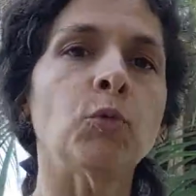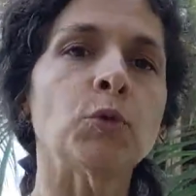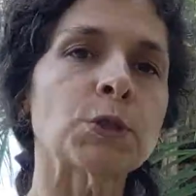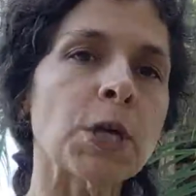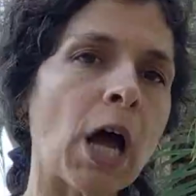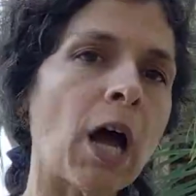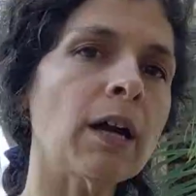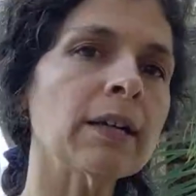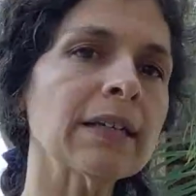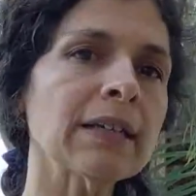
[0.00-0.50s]

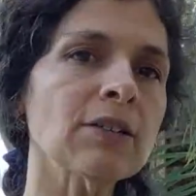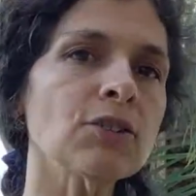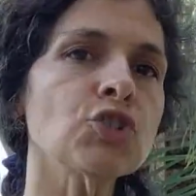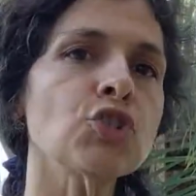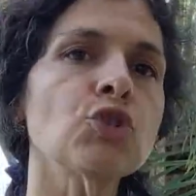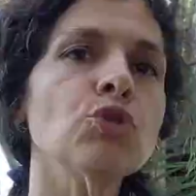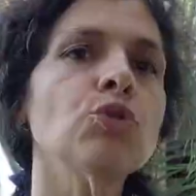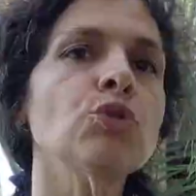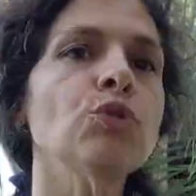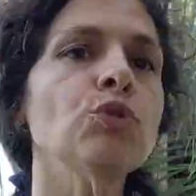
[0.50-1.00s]
Talking
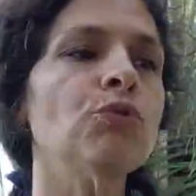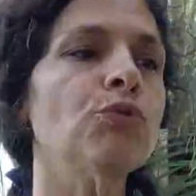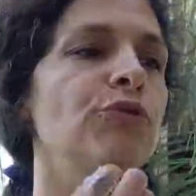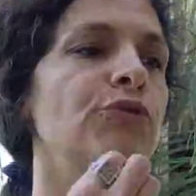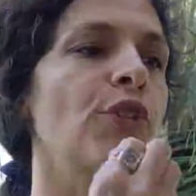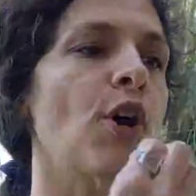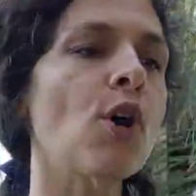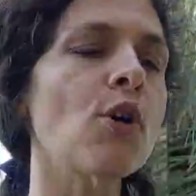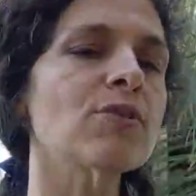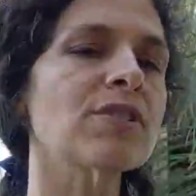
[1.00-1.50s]
to
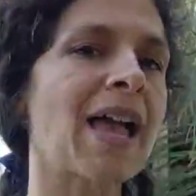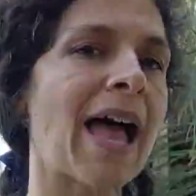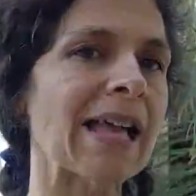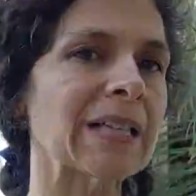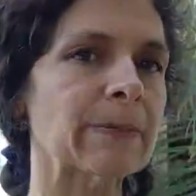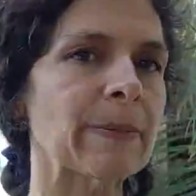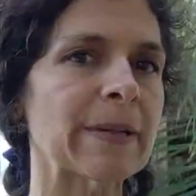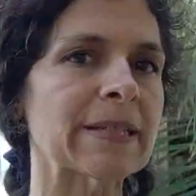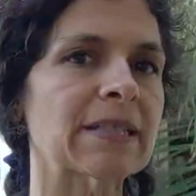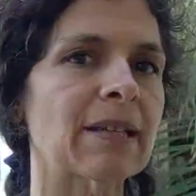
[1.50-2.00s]
those
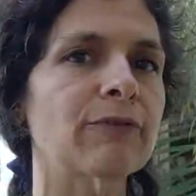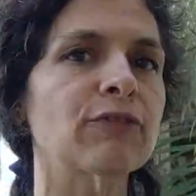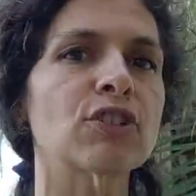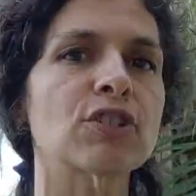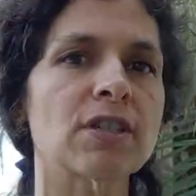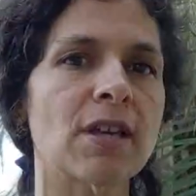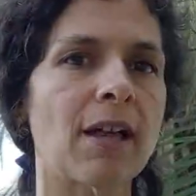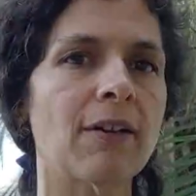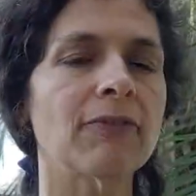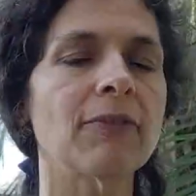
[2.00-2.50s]
aspects of
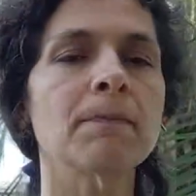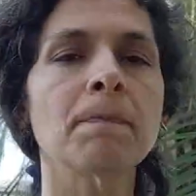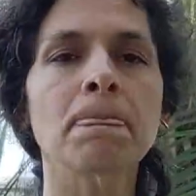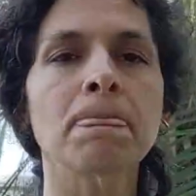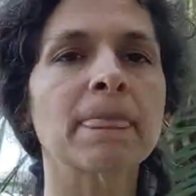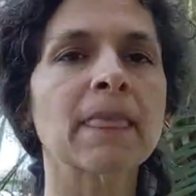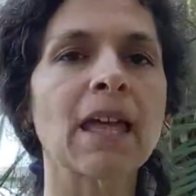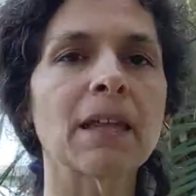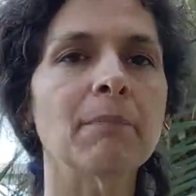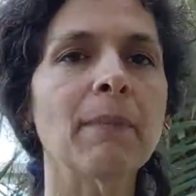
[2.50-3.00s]
yourself
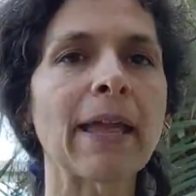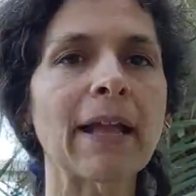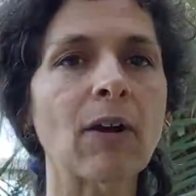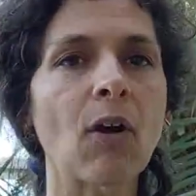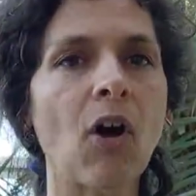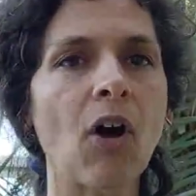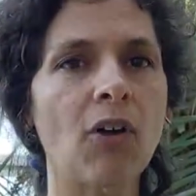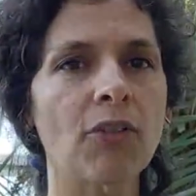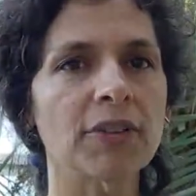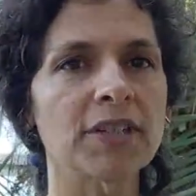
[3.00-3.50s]
can make
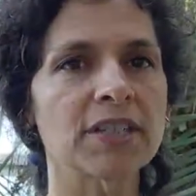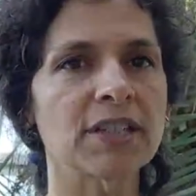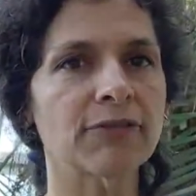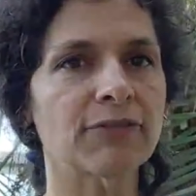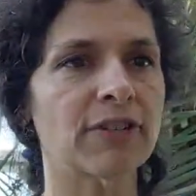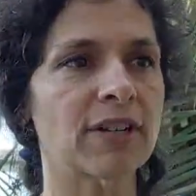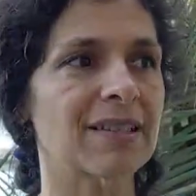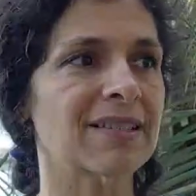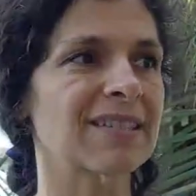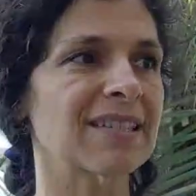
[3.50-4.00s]
all the
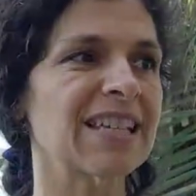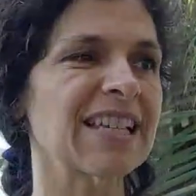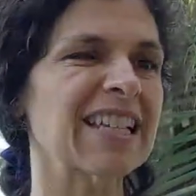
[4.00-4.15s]
difference.